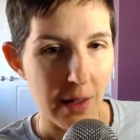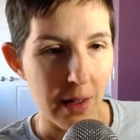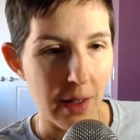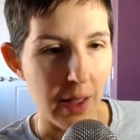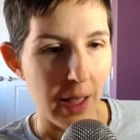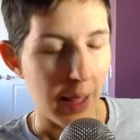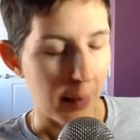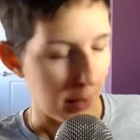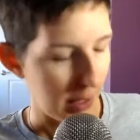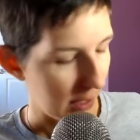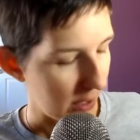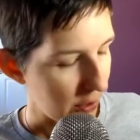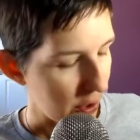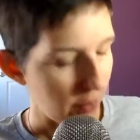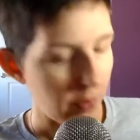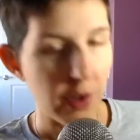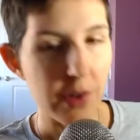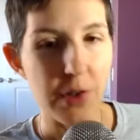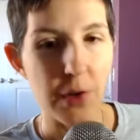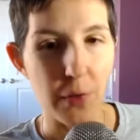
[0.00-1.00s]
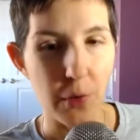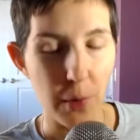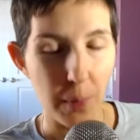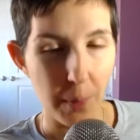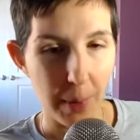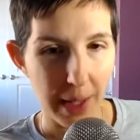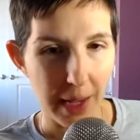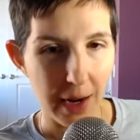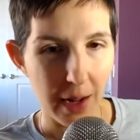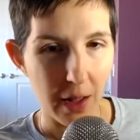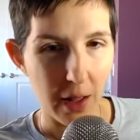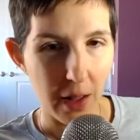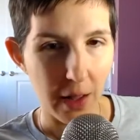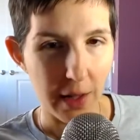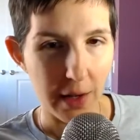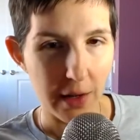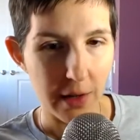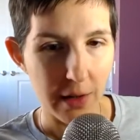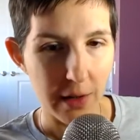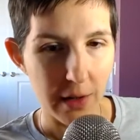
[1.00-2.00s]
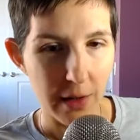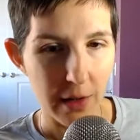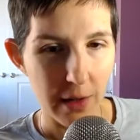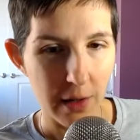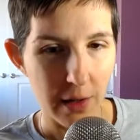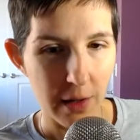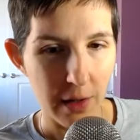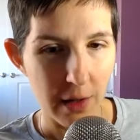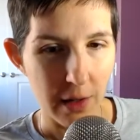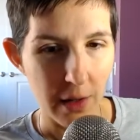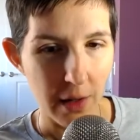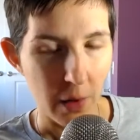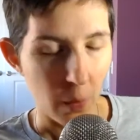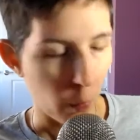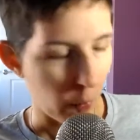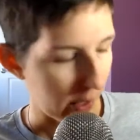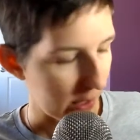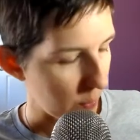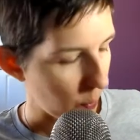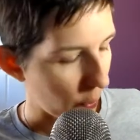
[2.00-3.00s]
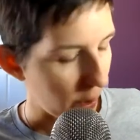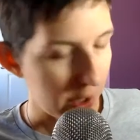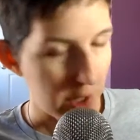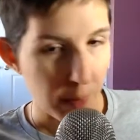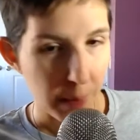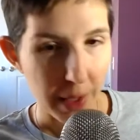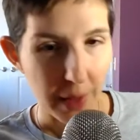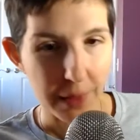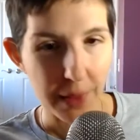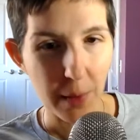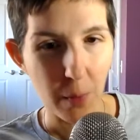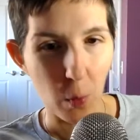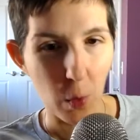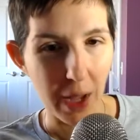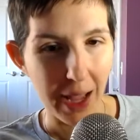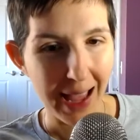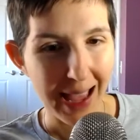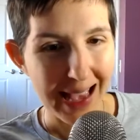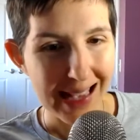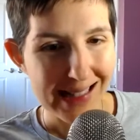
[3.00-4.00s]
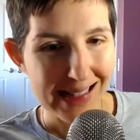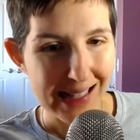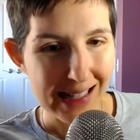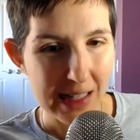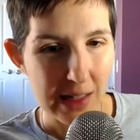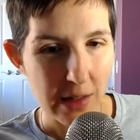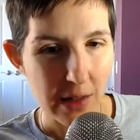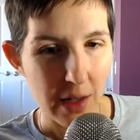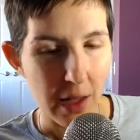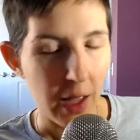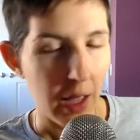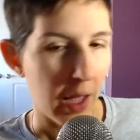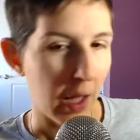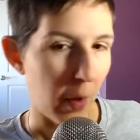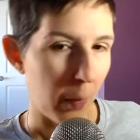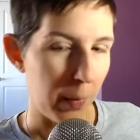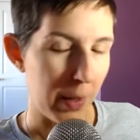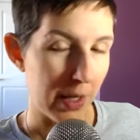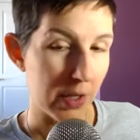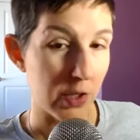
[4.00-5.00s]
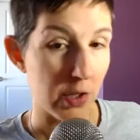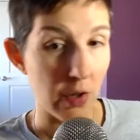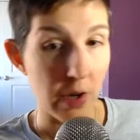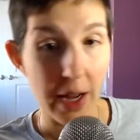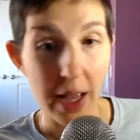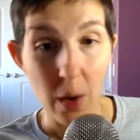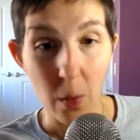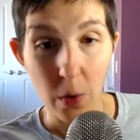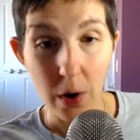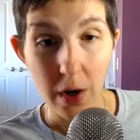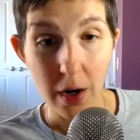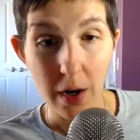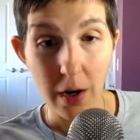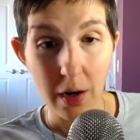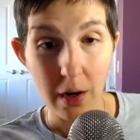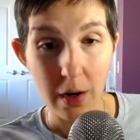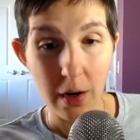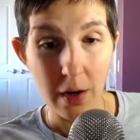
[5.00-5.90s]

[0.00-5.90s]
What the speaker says: How many interviews have you been on? What has worked about them? What hasn't? How big is your network?